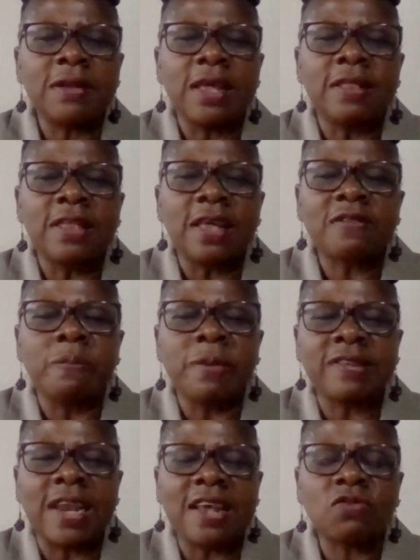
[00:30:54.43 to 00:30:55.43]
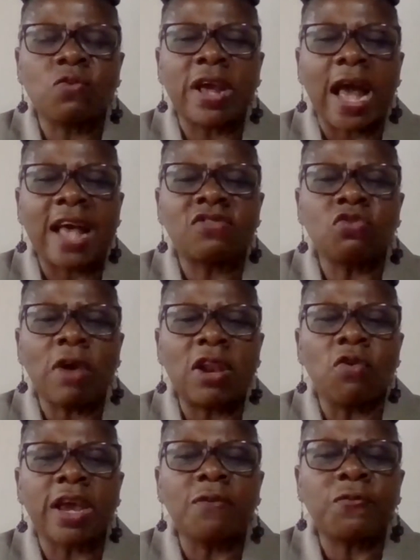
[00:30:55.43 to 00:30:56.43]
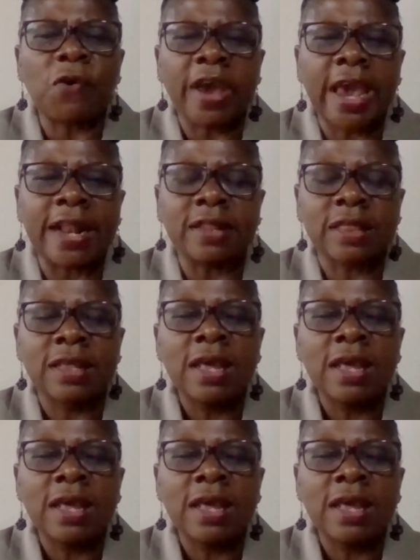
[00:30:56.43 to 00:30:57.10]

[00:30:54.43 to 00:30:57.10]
in this business, where as you are looking for health